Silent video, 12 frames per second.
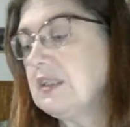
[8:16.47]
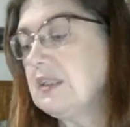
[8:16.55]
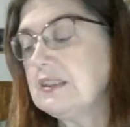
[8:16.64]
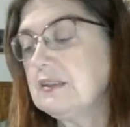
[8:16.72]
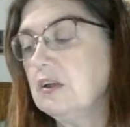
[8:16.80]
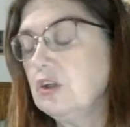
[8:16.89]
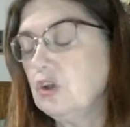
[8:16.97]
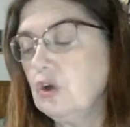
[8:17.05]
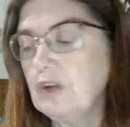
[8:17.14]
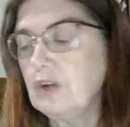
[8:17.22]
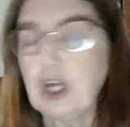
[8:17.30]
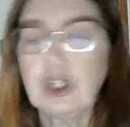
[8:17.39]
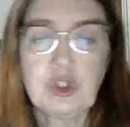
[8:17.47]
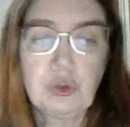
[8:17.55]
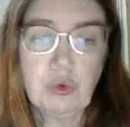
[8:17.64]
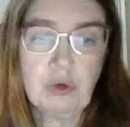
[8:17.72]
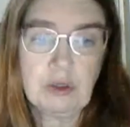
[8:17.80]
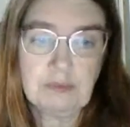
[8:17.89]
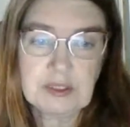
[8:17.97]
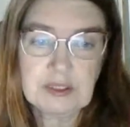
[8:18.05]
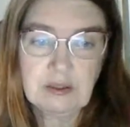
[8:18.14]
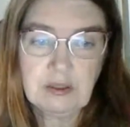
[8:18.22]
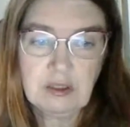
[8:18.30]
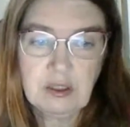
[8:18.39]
is you have a lot of storms.